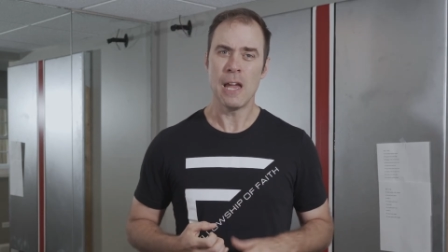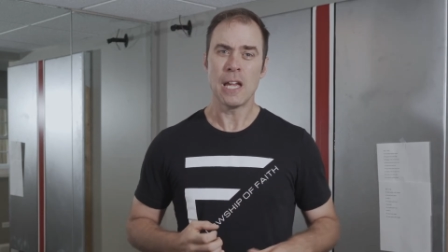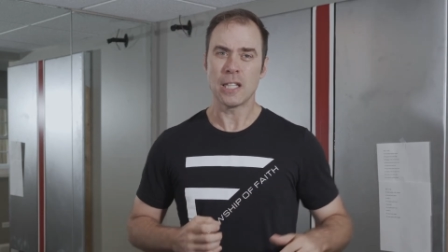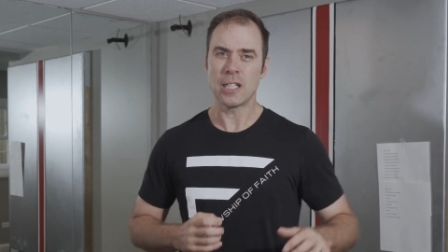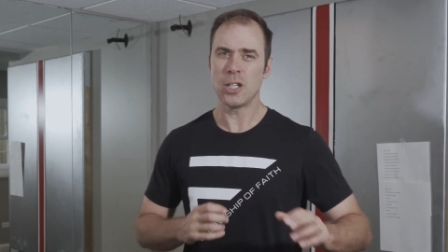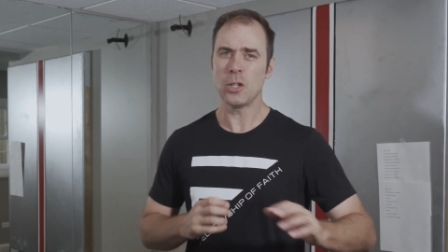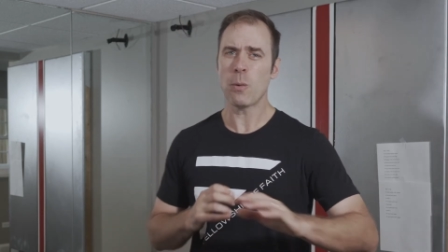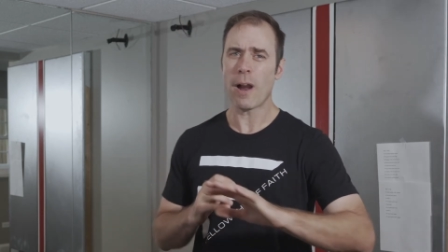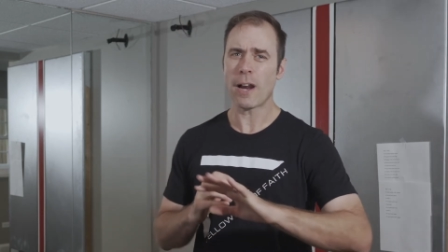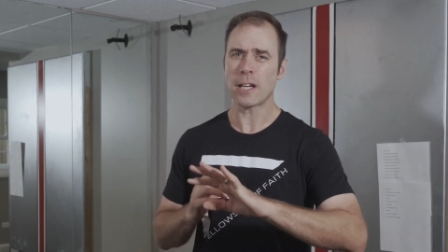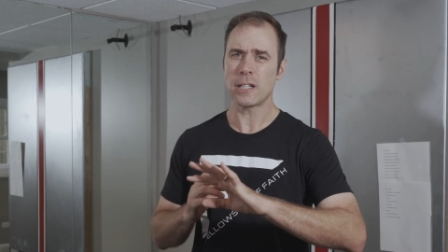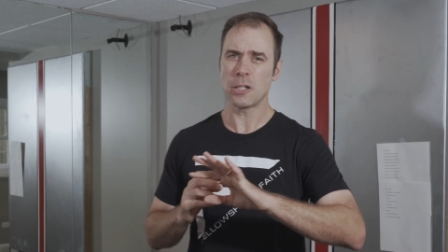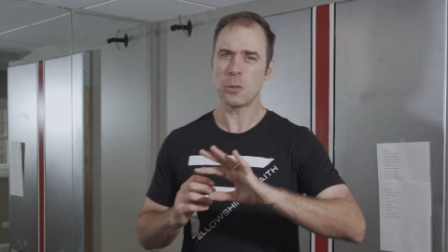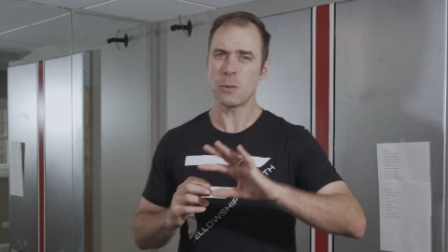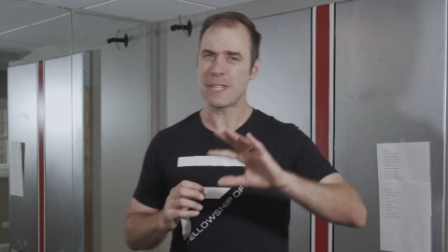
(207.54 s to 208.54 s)
You are going
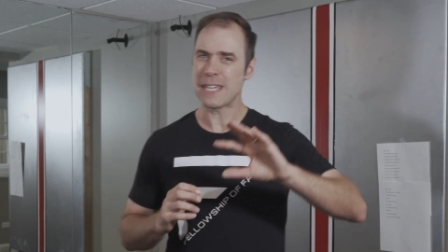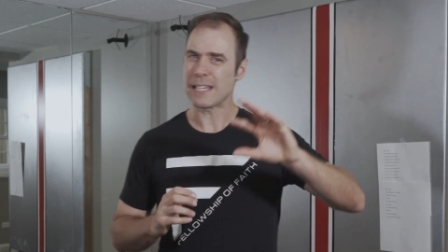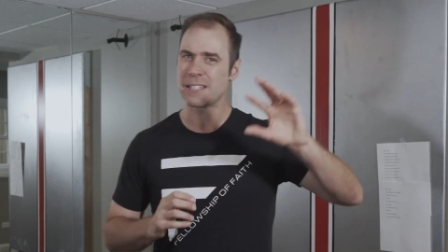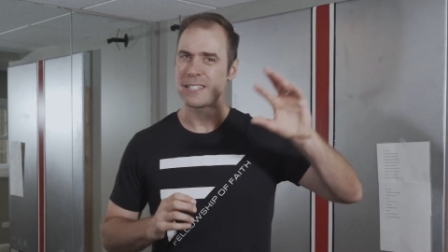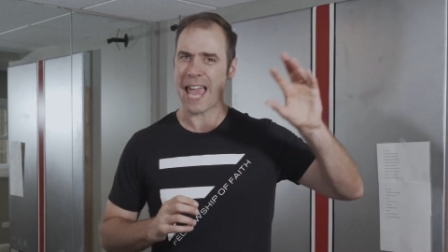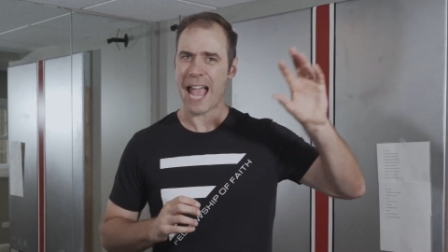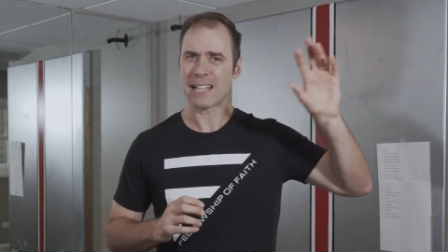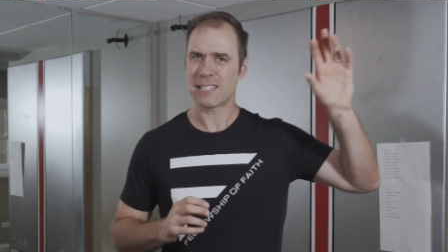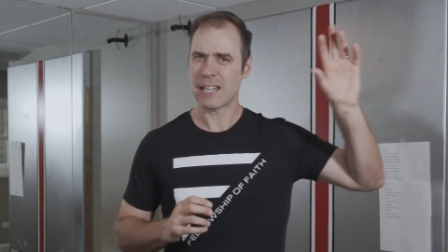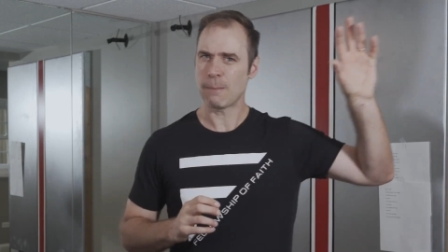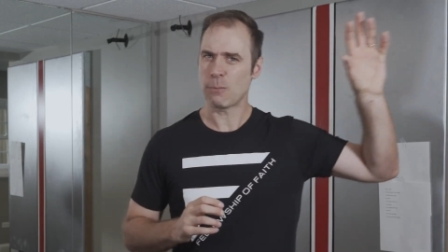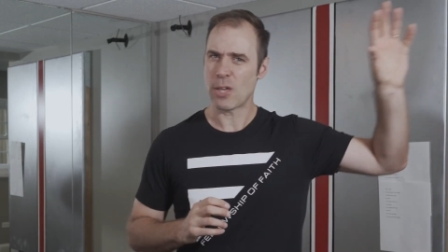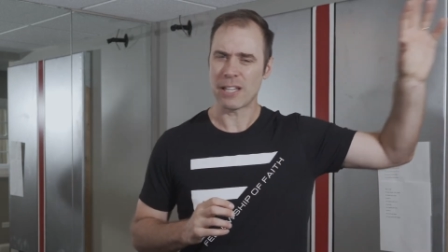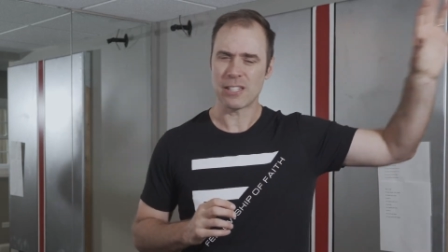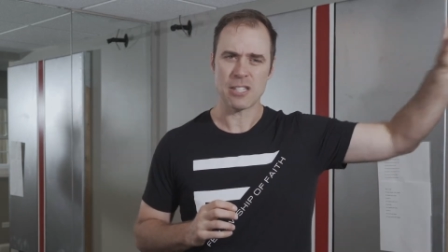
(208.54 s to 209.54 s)
to do the exact same
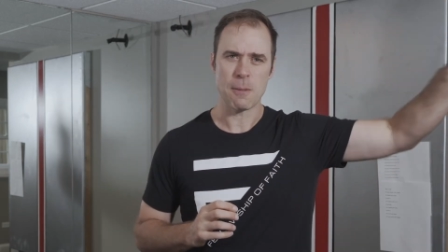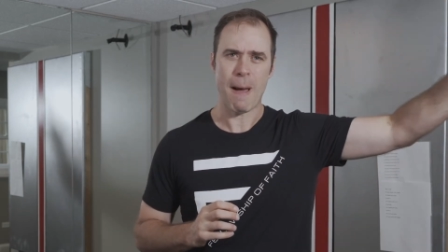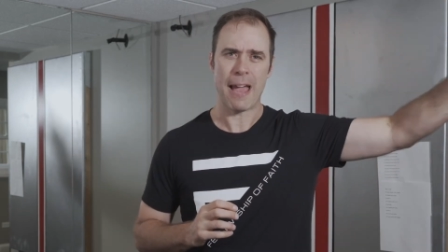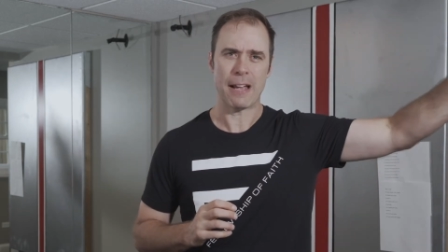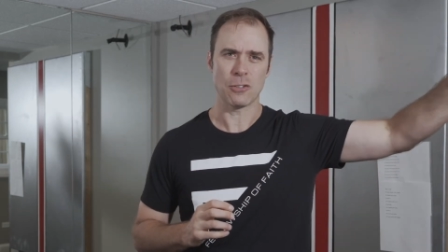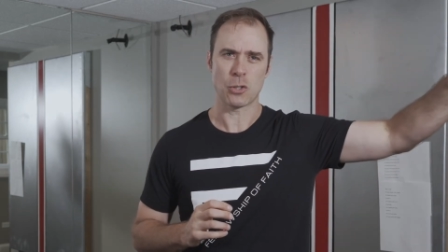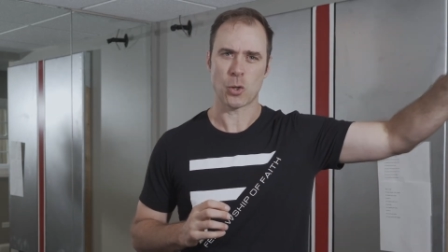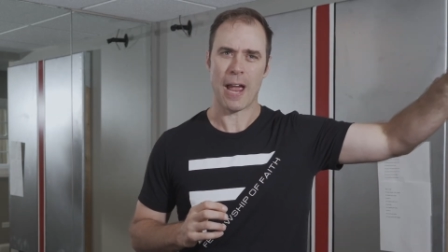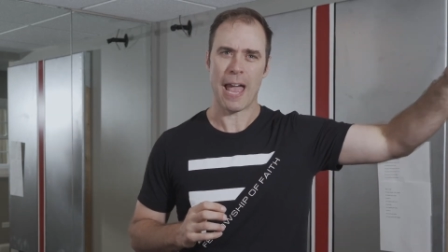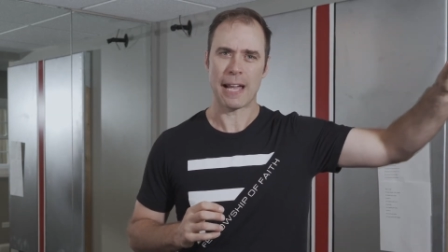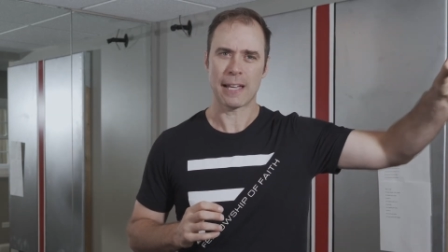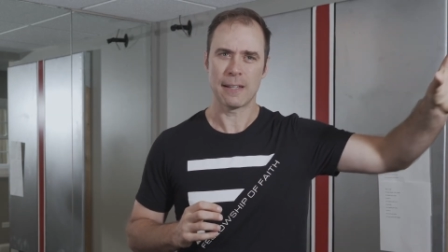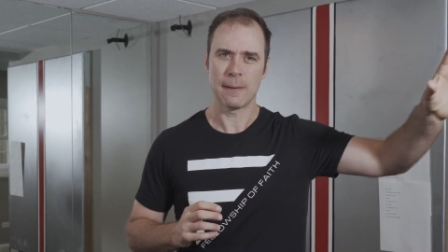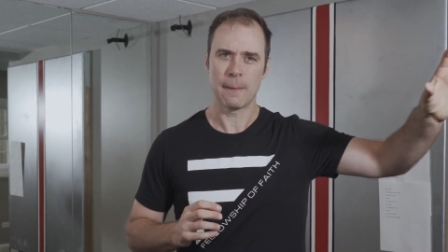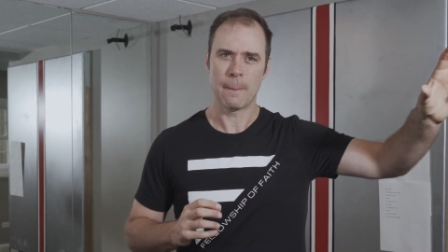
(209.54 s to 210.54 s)
thing as the mild track.